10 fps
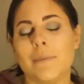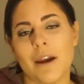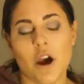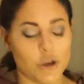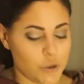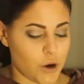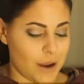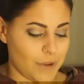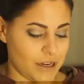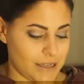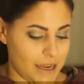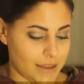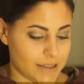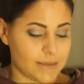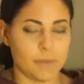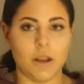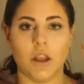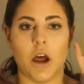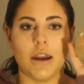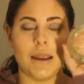Contour, I'm going to take this
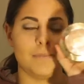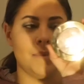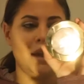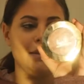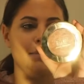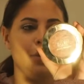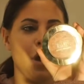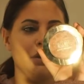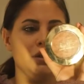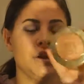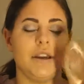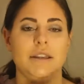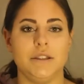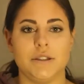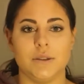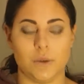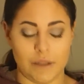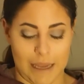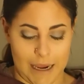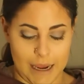Milani Baked Bronzer in
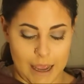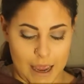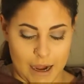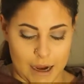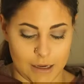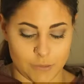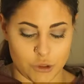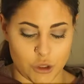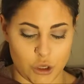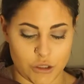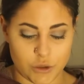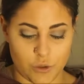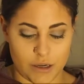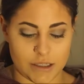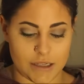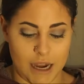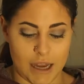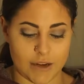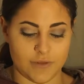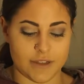Soleil and I am just going to
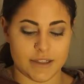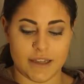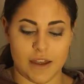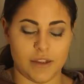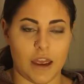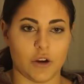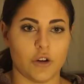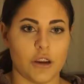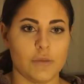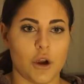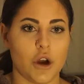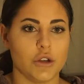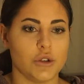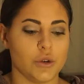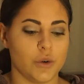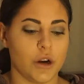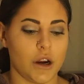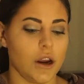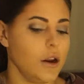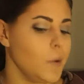kind of set that cream
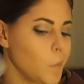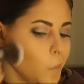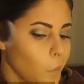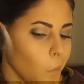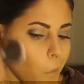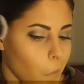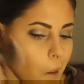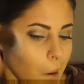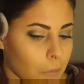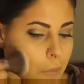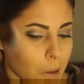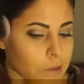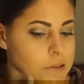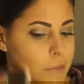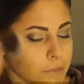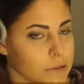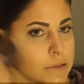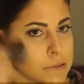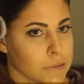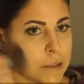contour and bronze up the
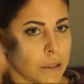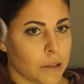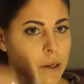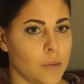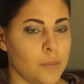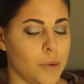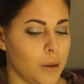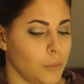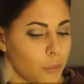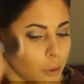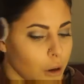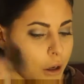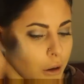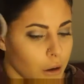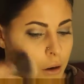skin a bit more.